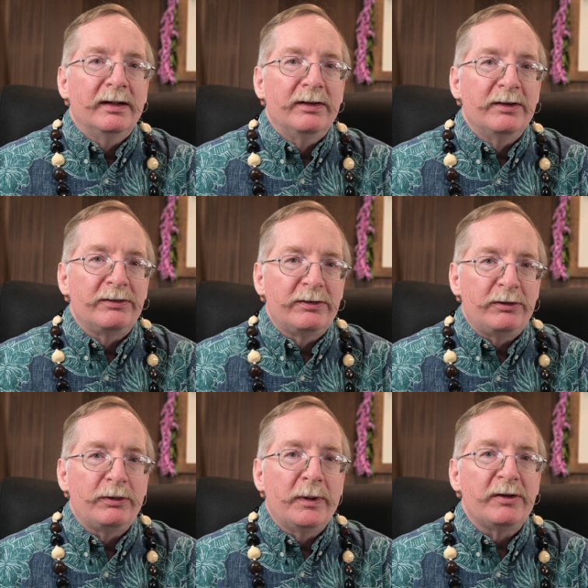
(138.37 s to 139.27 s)
The
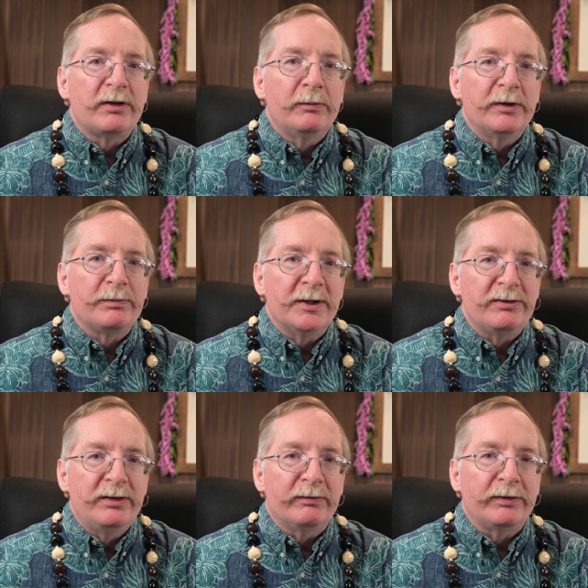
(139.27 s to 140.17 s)
situation was
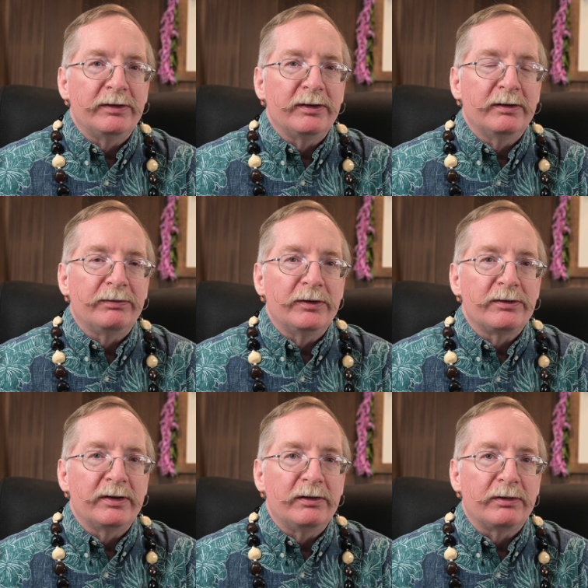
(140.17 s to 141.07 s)
much different in the first
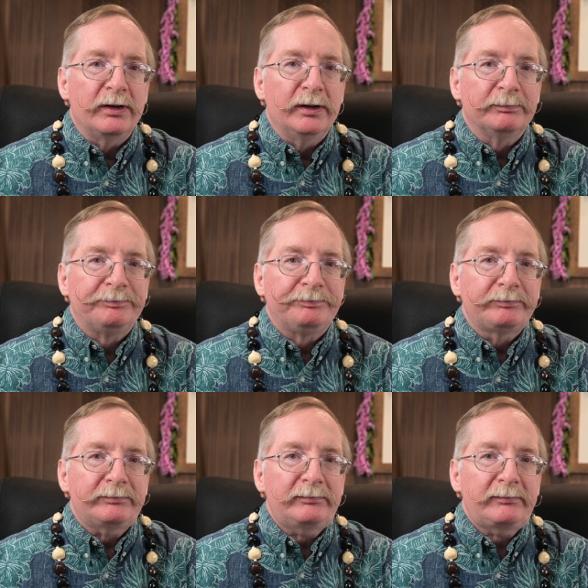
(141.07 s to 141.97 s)
century
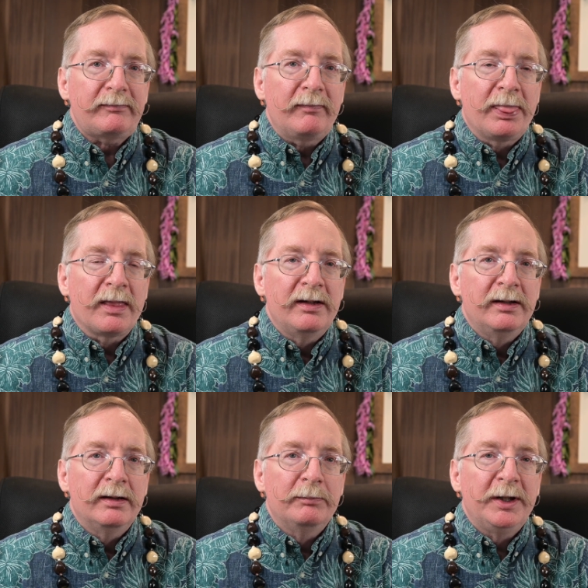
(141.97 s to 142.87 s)

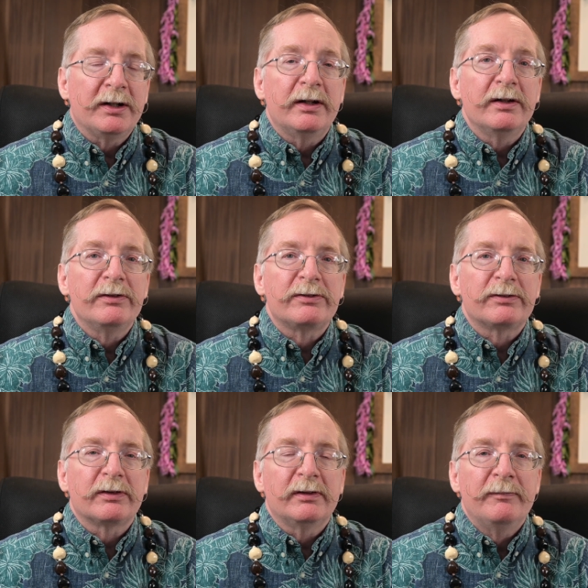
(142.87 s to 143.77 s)

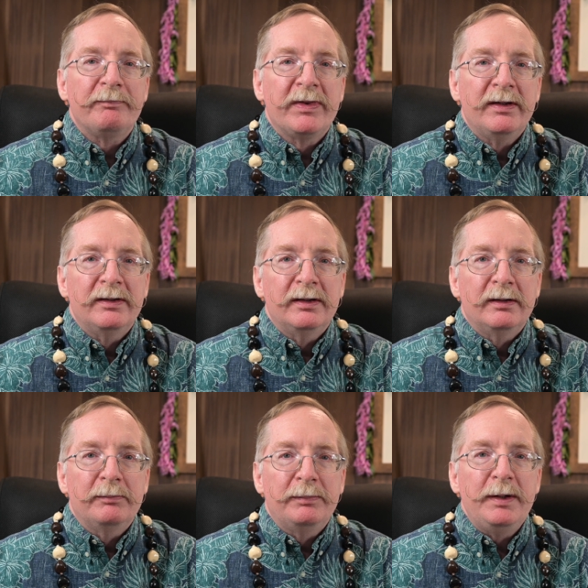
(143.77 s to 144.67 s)
because
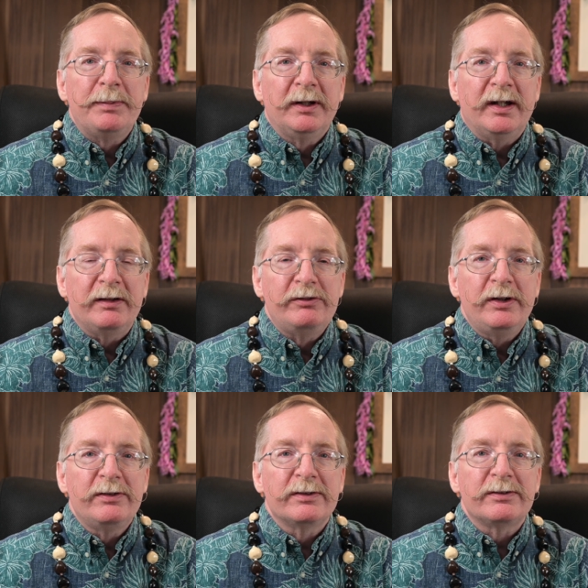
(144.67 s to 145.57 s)
people like
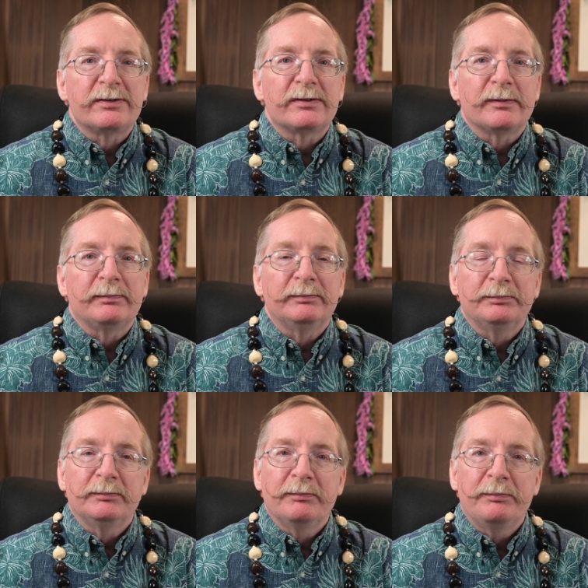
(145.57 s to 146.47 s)
Jesus,
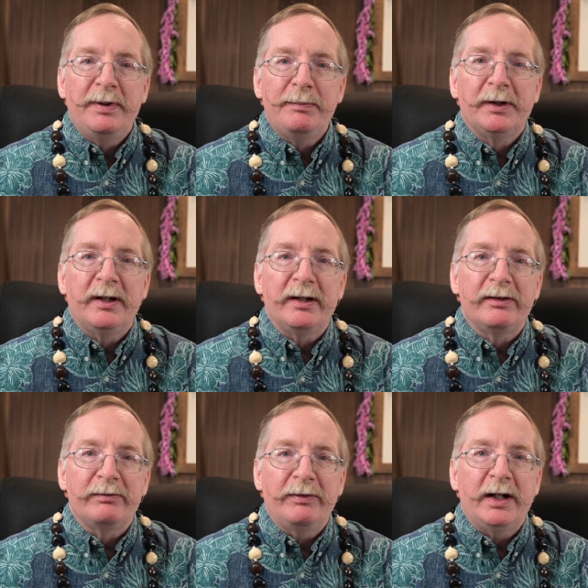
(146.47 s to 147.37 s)
people like
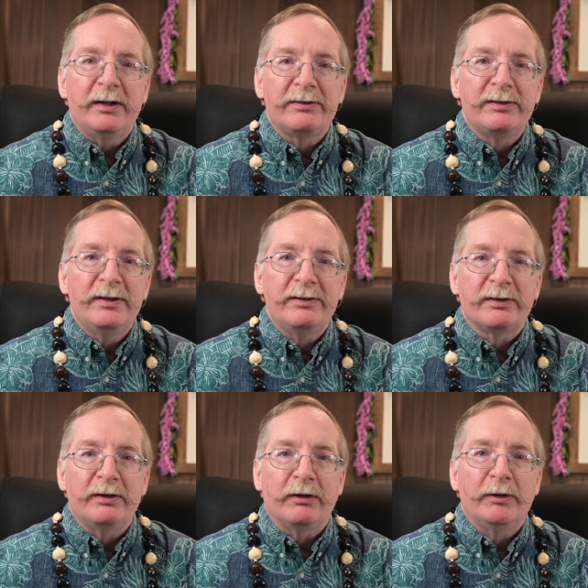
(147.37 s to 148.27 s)
the Pharisees
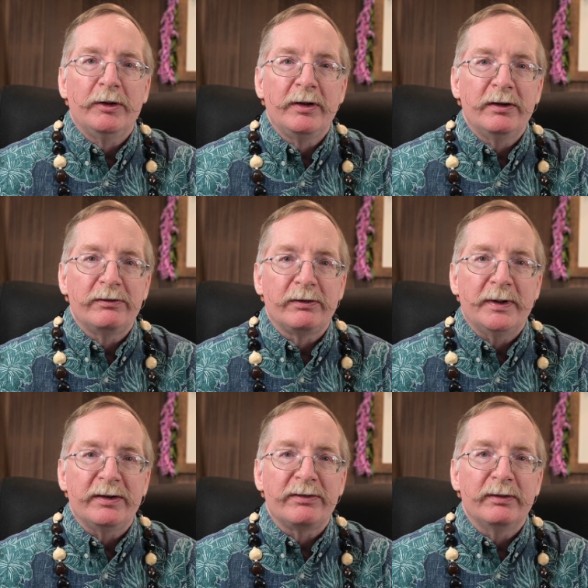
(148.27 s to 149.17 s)
and Herodians who
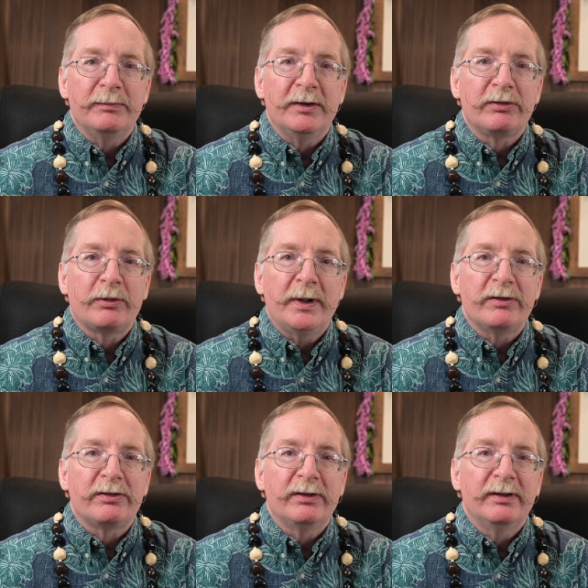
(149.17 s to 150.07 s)
asked him this
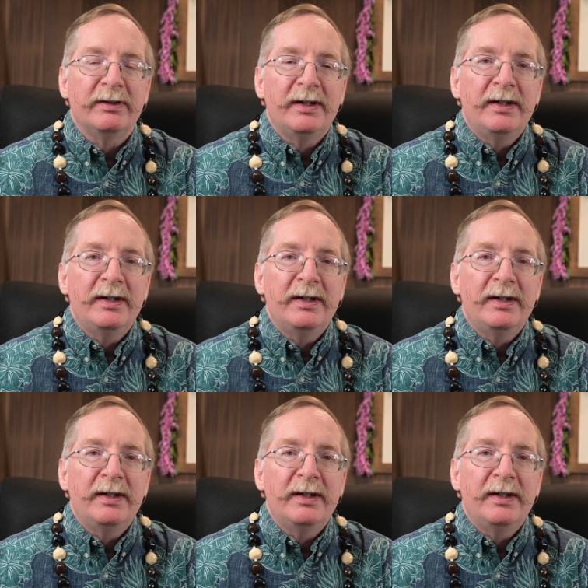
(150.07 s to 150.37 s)
question,